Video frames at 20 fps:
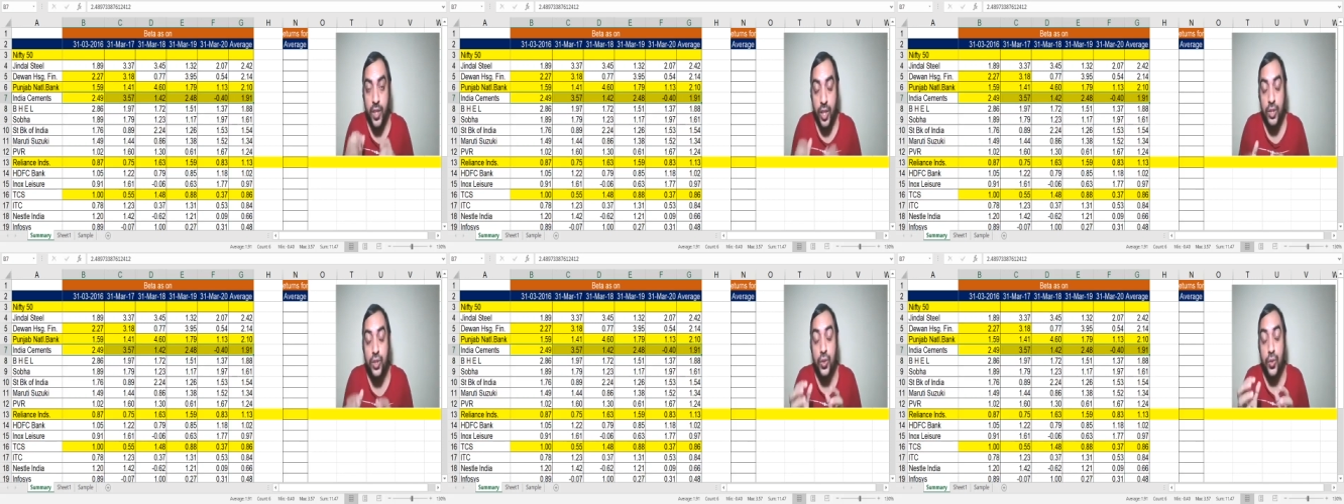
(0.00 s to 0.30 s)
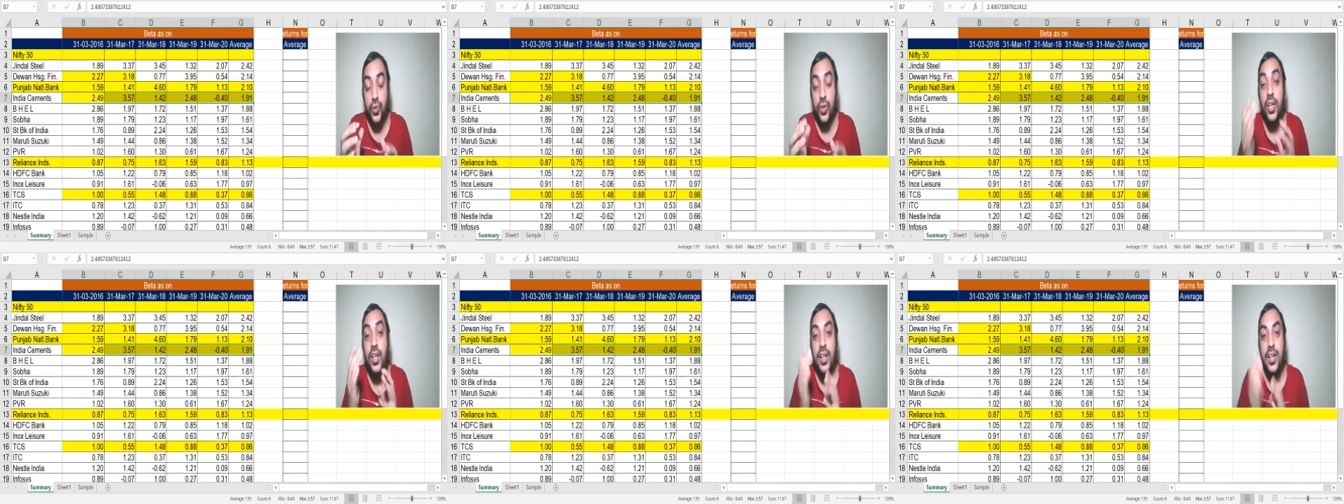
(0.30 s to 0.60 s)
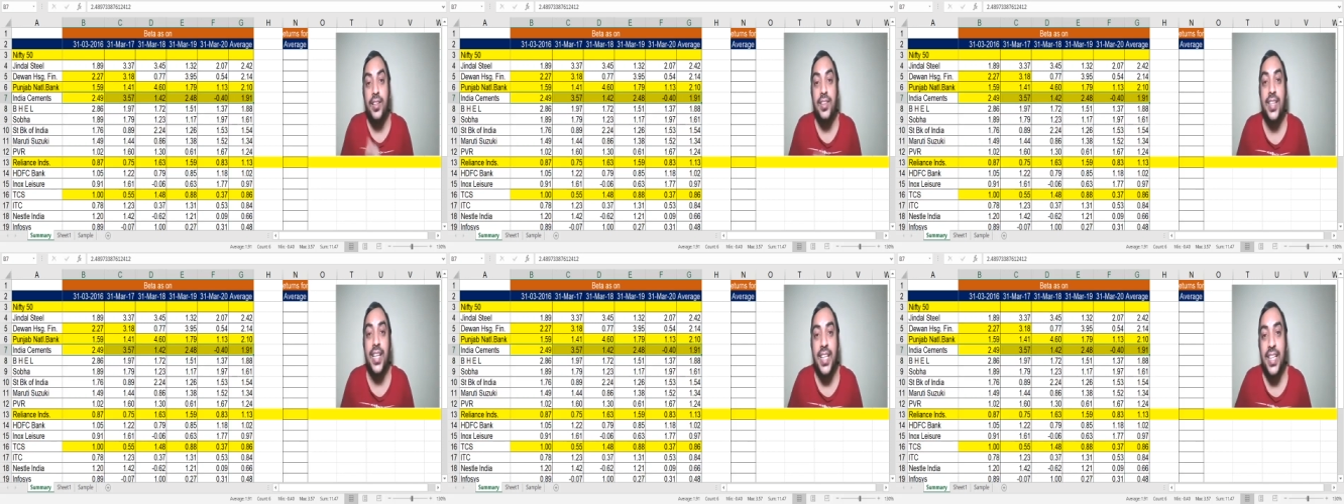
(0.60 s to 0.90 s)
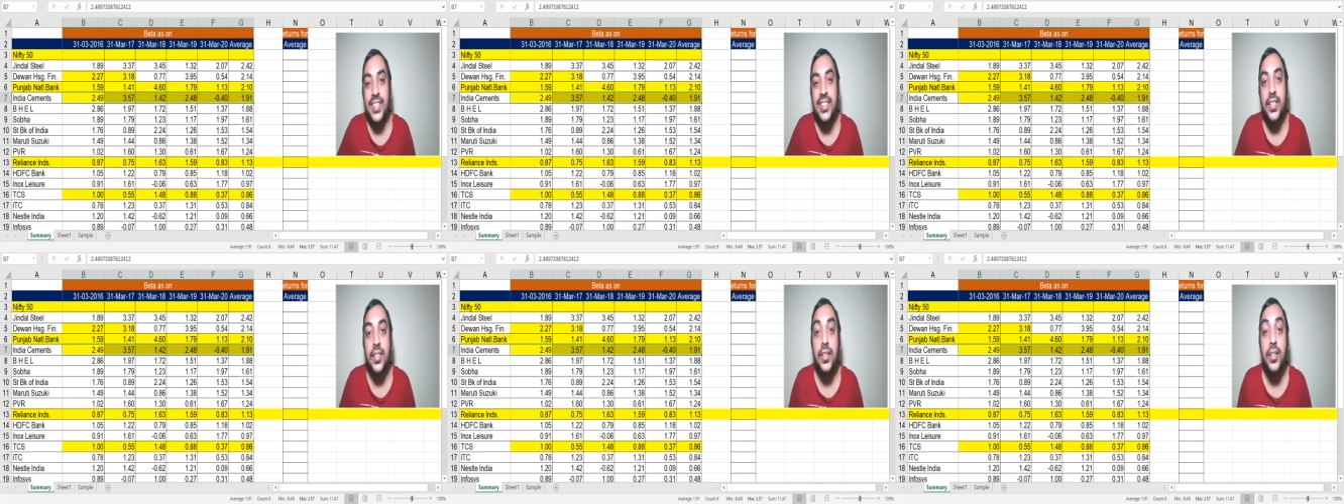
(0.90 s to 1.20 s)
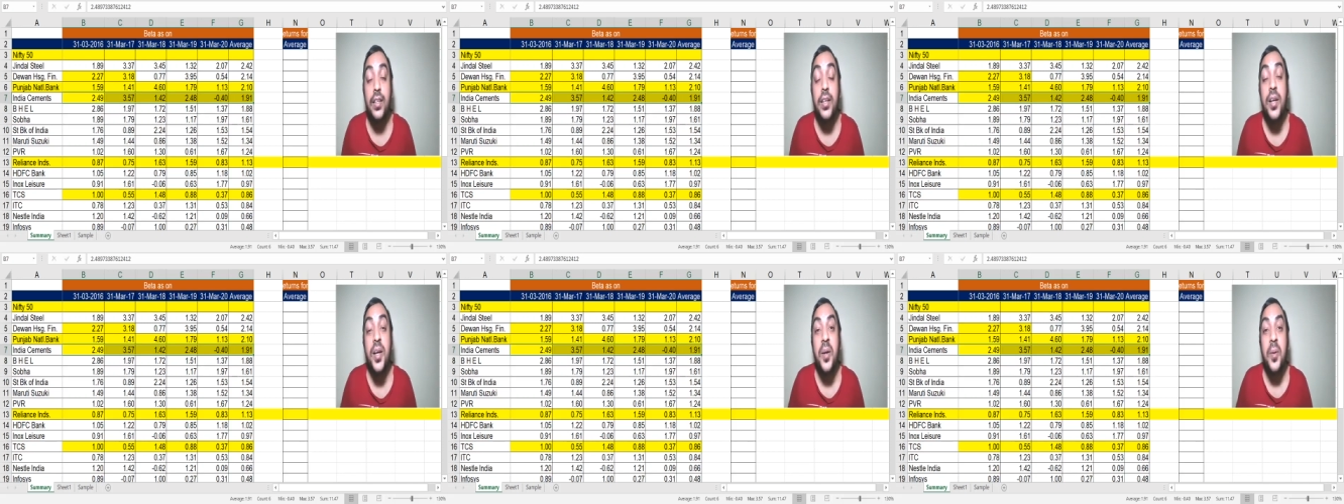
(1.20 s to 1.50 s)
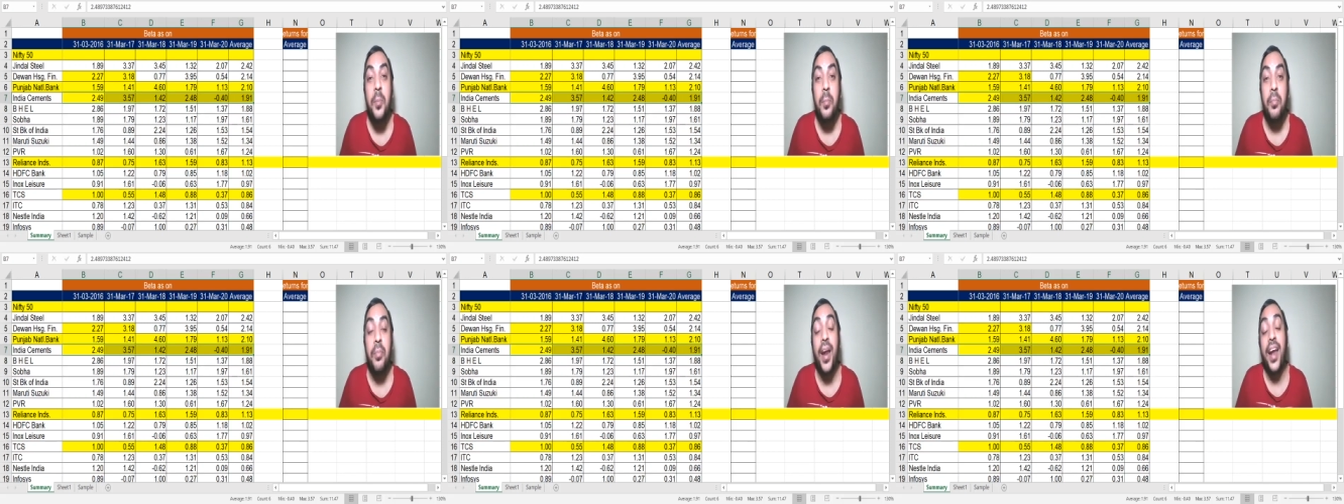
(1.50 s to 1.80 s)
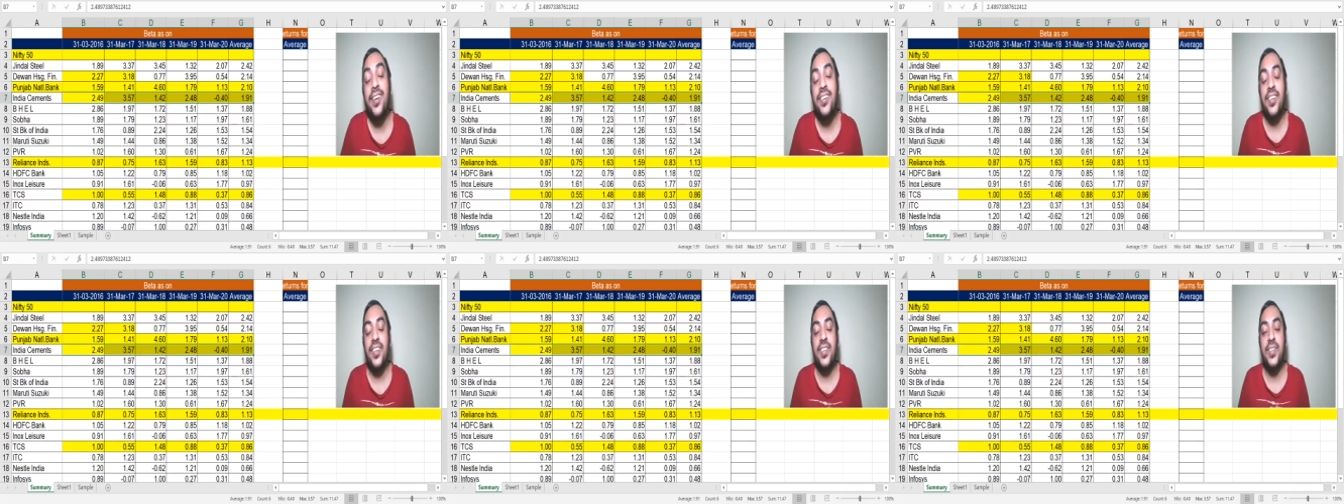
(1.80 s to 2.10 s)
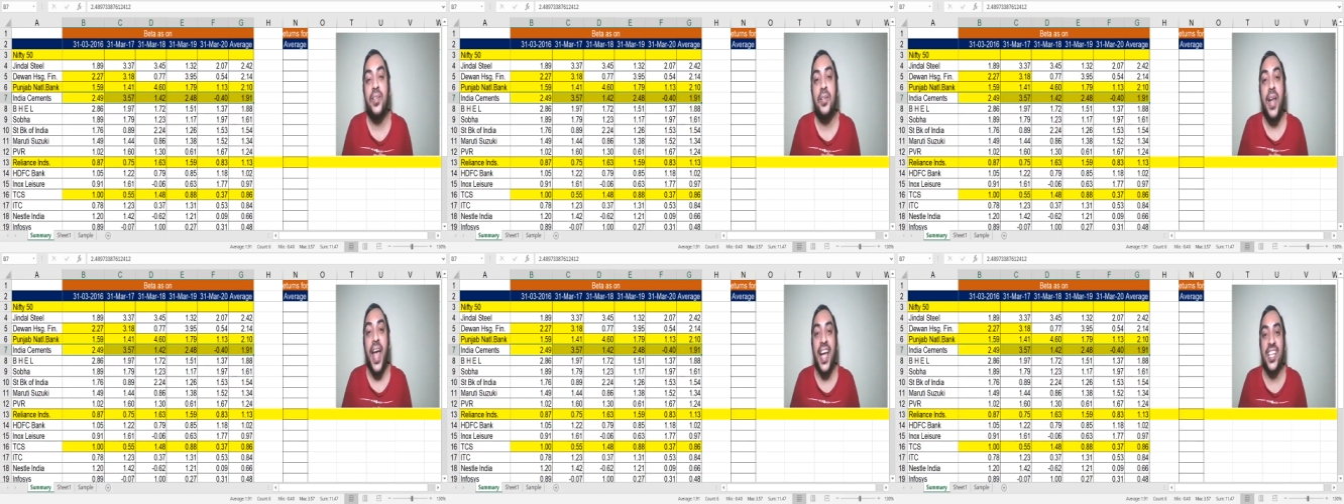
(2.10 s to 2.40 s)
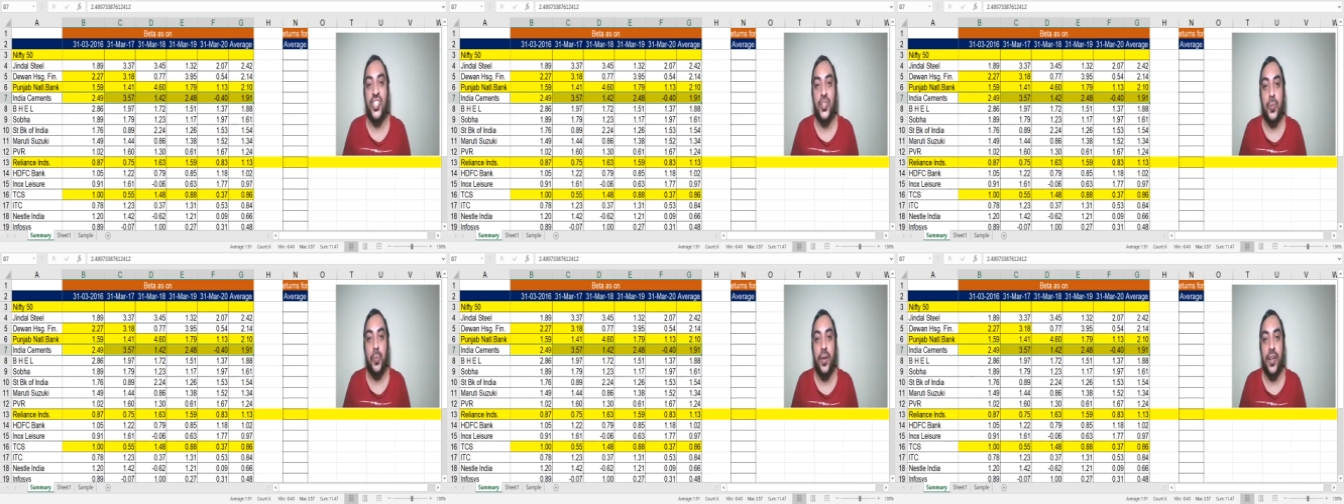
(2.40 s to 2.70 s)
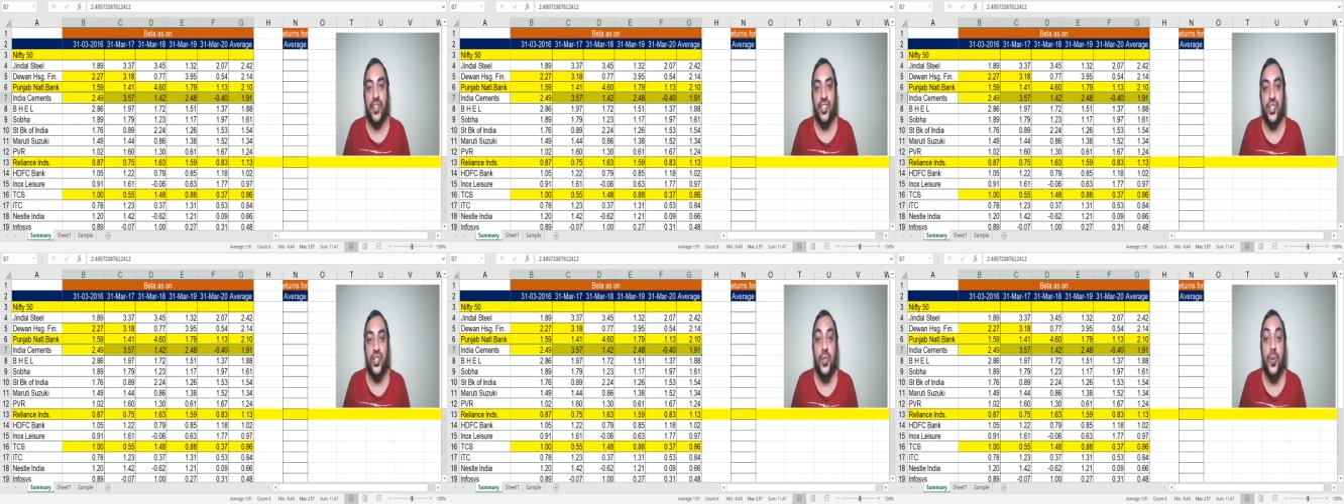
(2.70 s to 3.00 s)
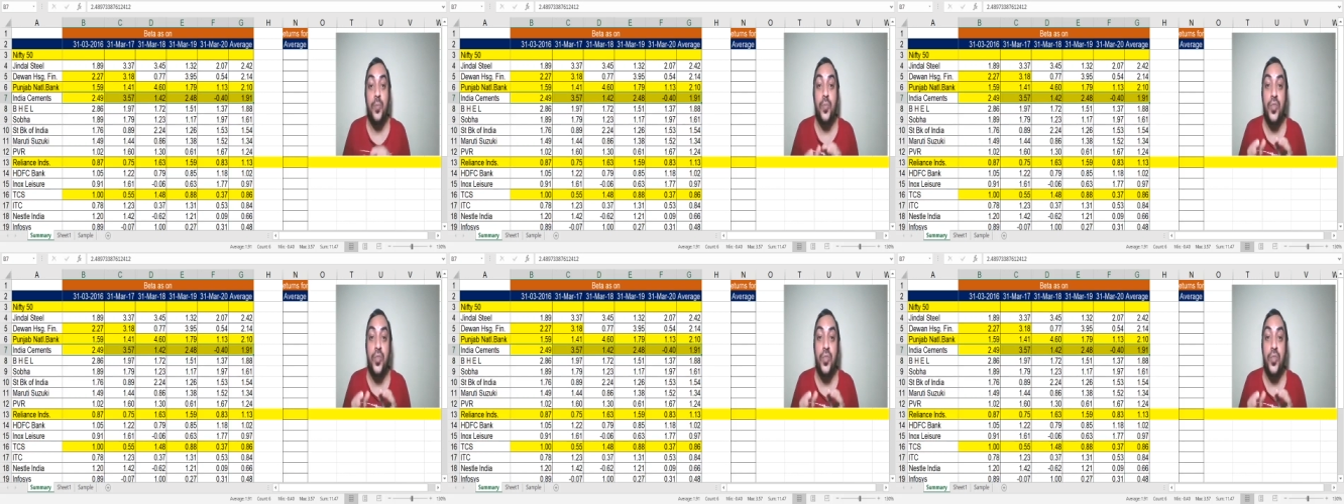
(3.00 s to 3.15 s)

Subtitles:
So that is the practical aspect